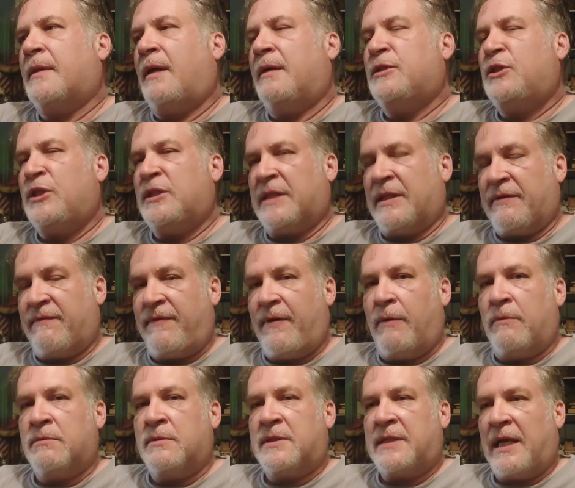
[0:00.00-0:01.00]
she's on the
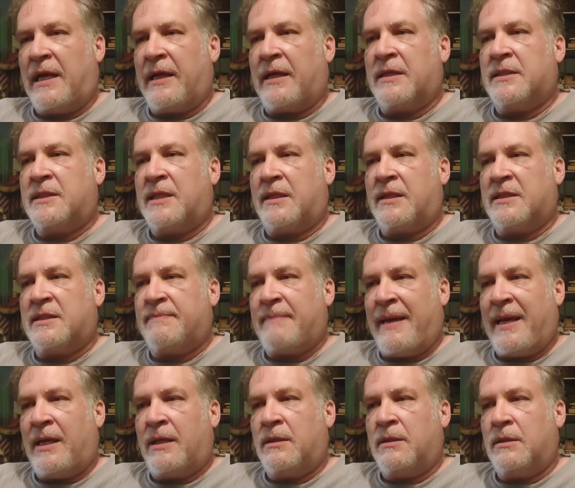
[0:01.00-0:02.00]
phone telling us that this
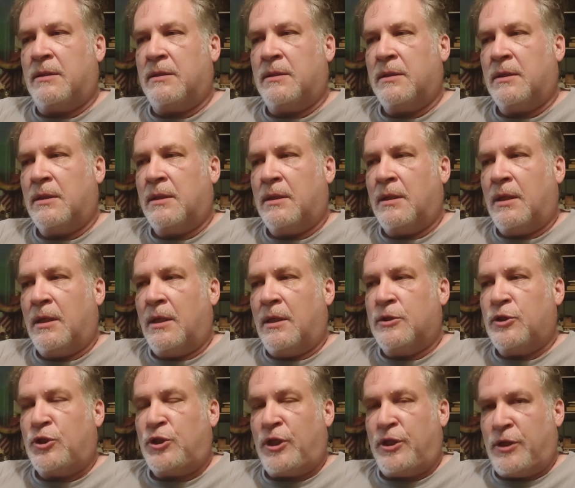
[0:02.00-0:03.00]
man
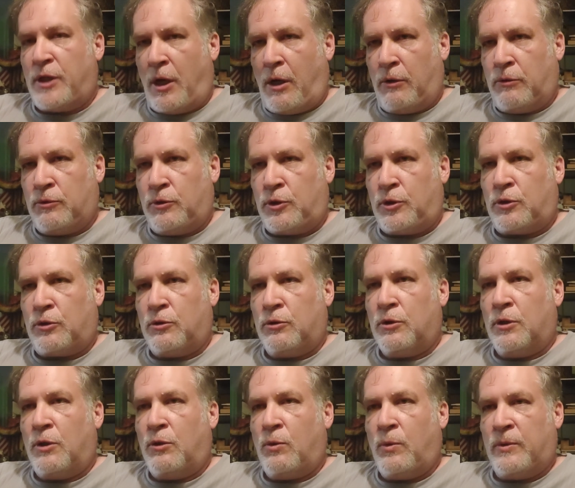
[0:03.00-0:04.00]
she knows,
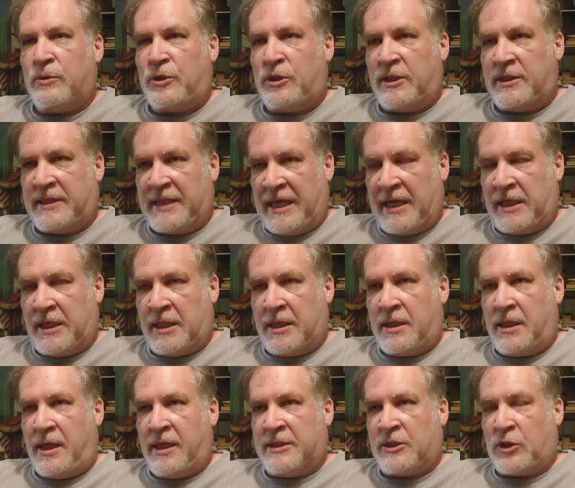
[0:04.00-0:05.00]
who she
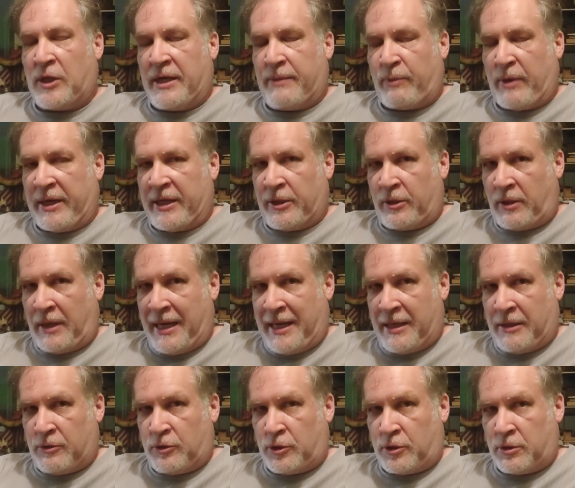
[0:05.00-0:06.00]
dated, is trying to break into her
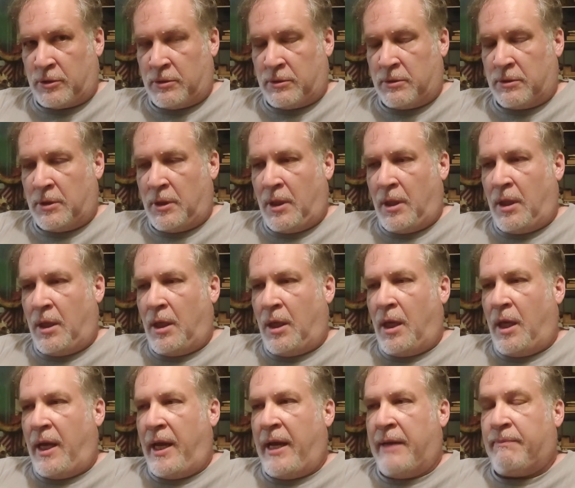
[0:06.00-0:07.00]
house.
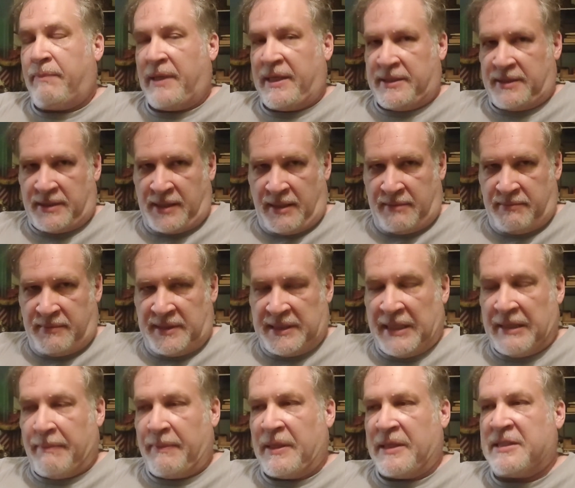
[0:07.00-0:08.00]
And please
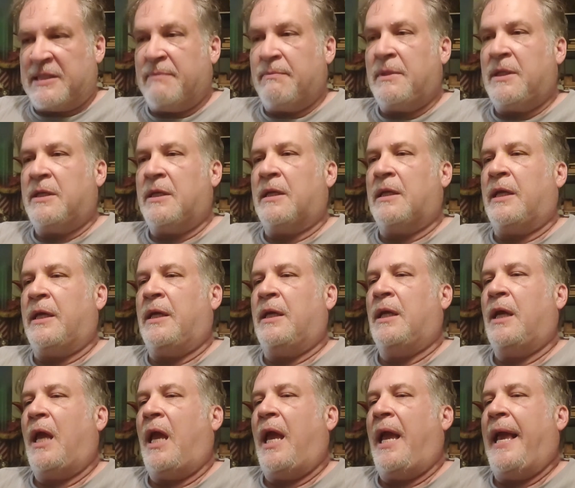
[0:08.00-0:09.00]
send the police
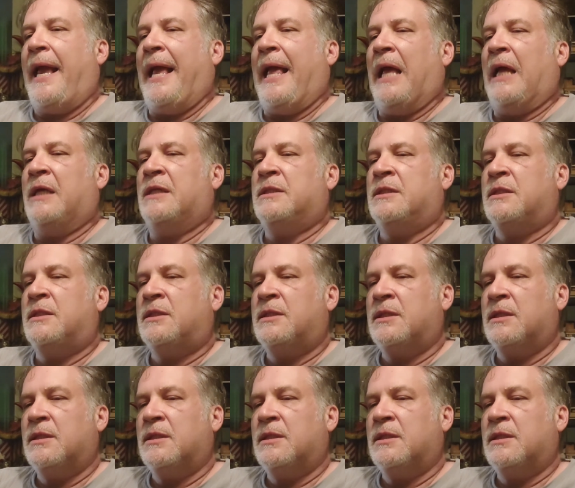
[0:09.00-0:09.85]
immediately. And